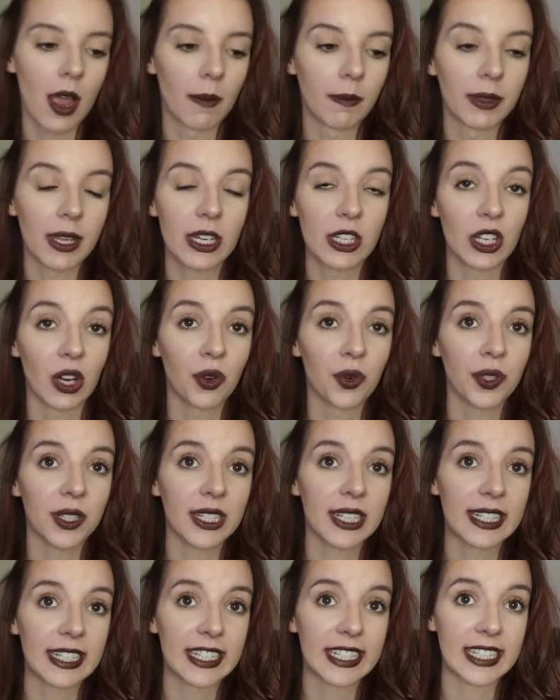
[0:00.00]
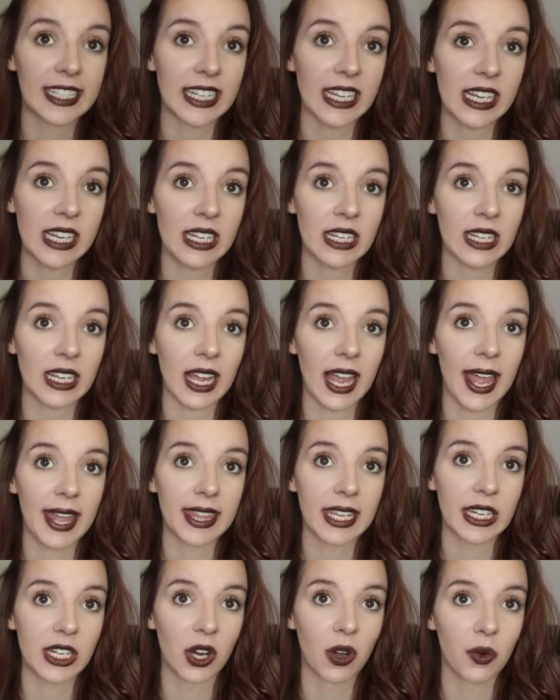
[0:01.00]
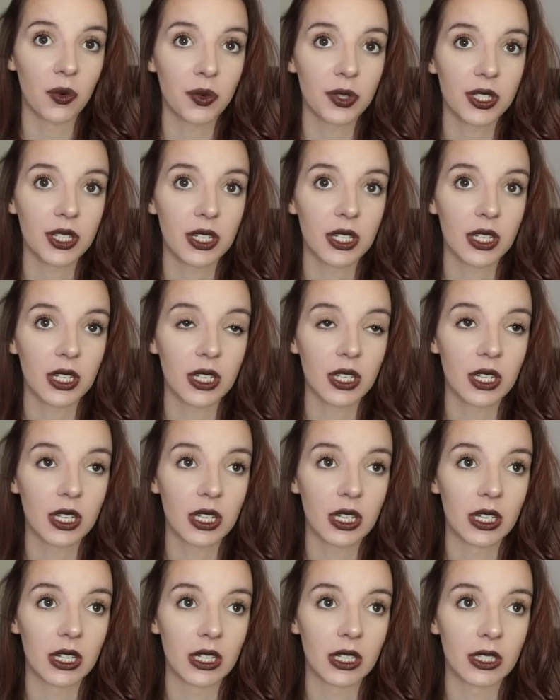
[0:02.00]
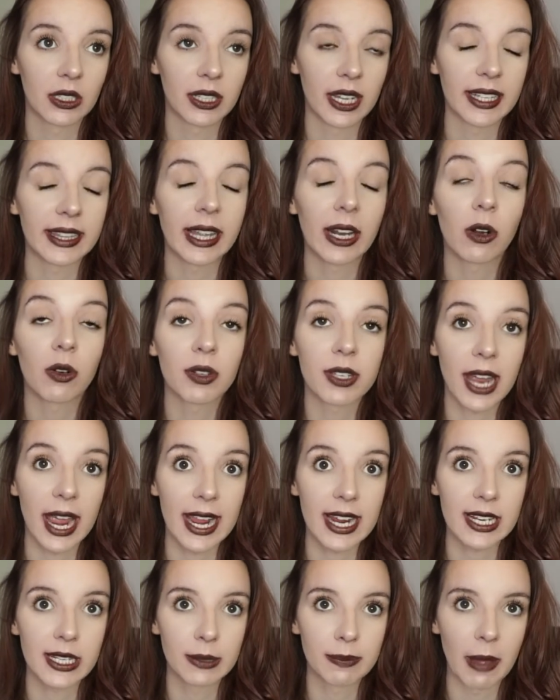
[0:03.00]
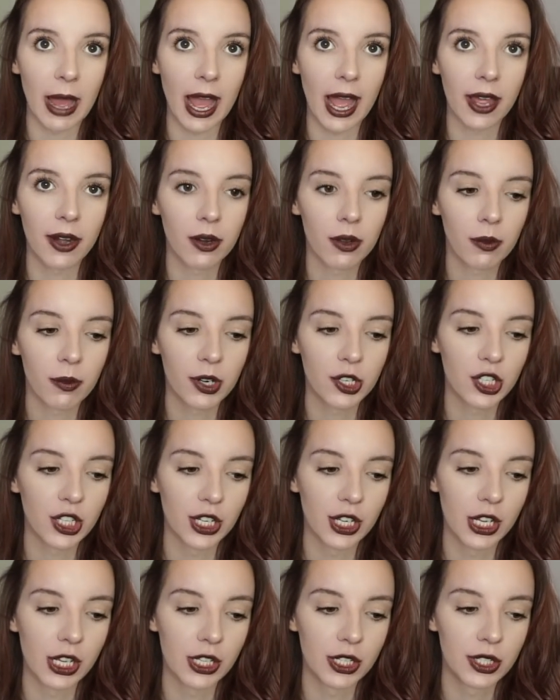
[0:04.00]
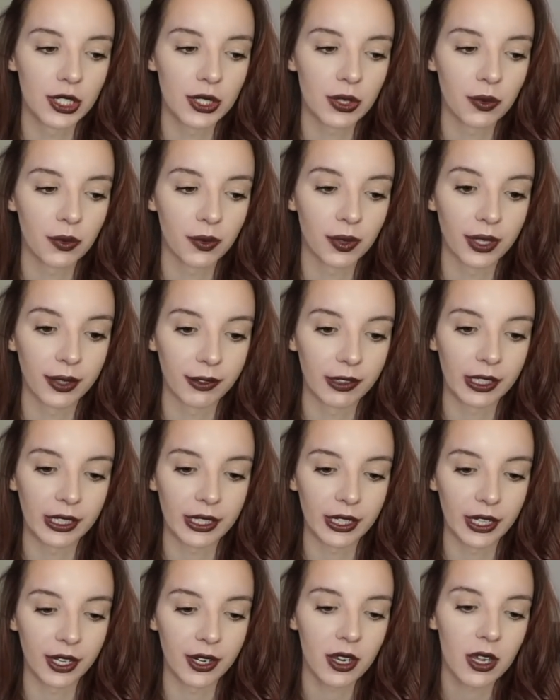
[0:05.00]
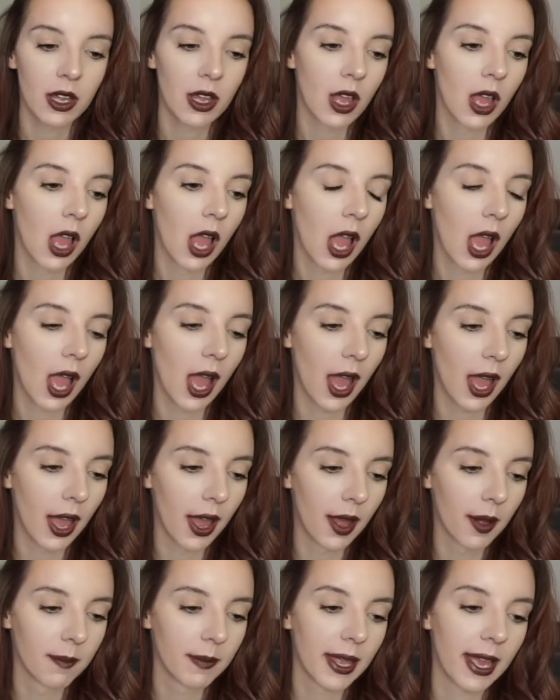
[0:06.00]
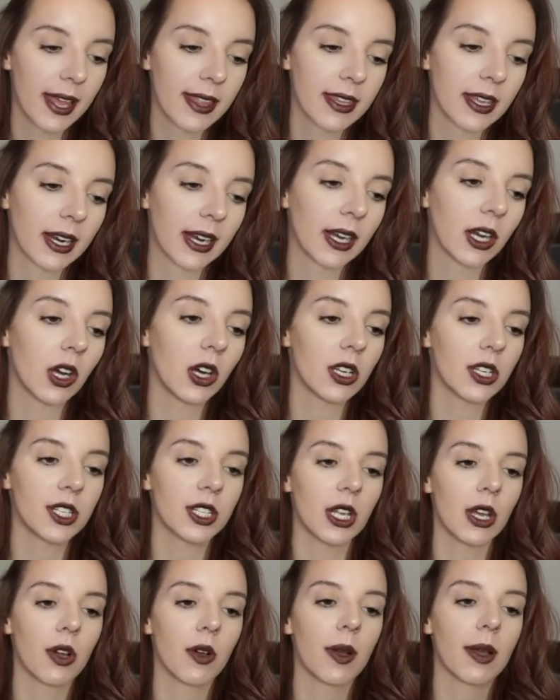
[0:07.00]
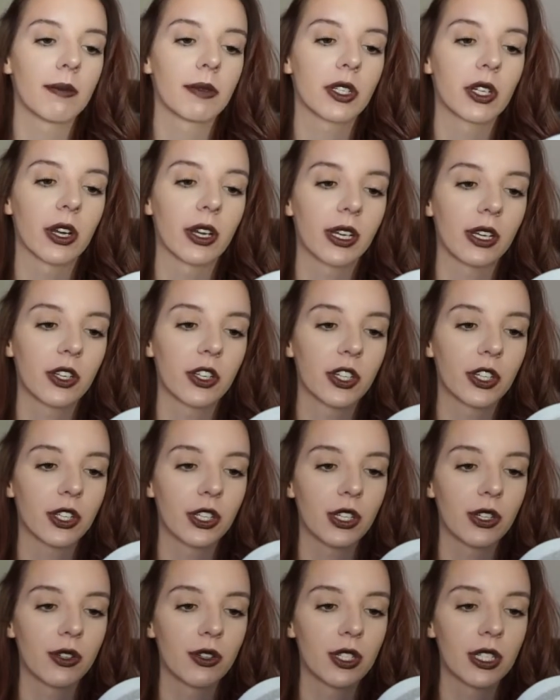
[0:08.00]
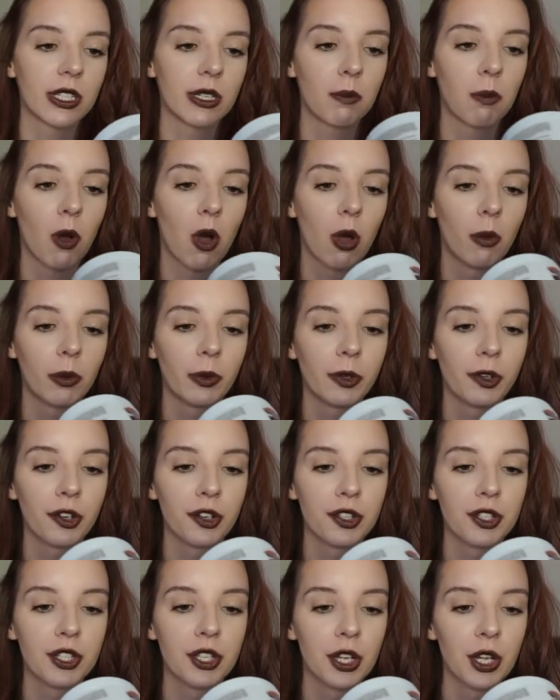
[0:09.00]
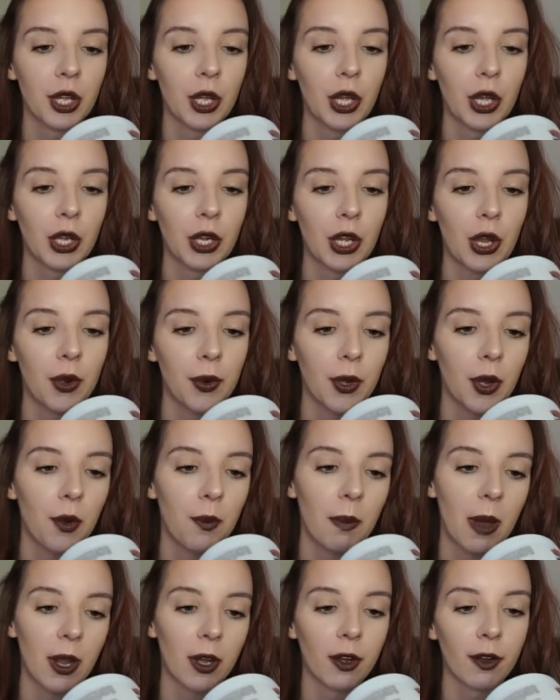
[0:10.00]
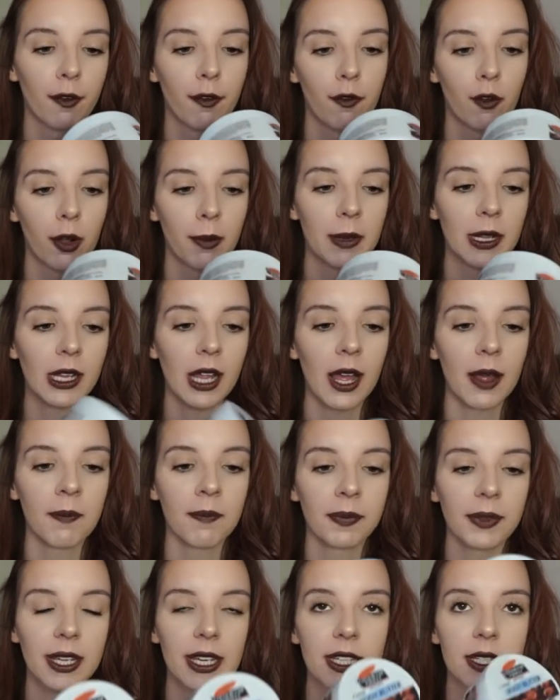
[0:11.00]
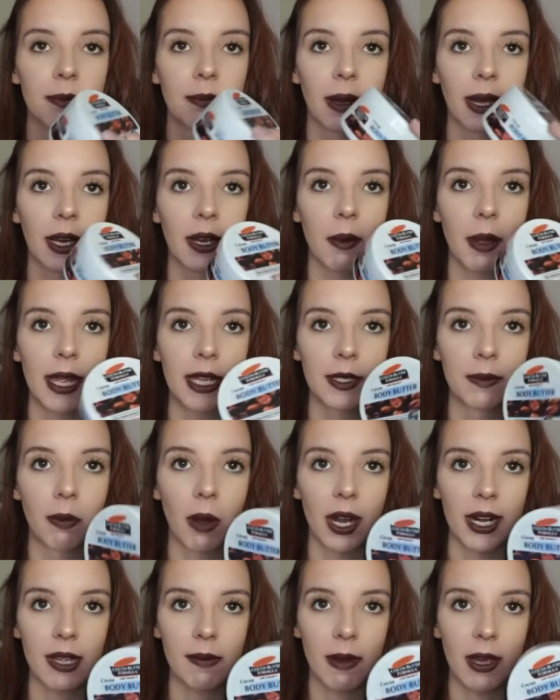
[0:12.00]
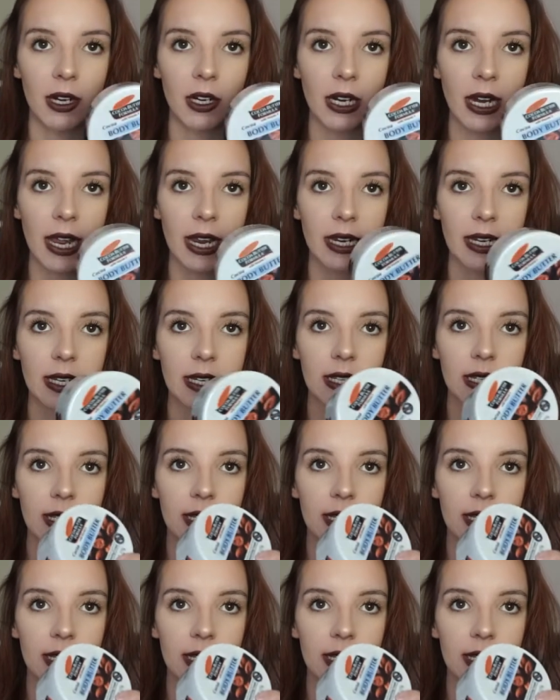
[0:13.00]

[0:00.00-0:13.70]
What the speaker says: They don't stink, and they don't taste bad, which is really, really good. And then I also am starting to use the Palmer's cocoa butter formula. It's body butter, and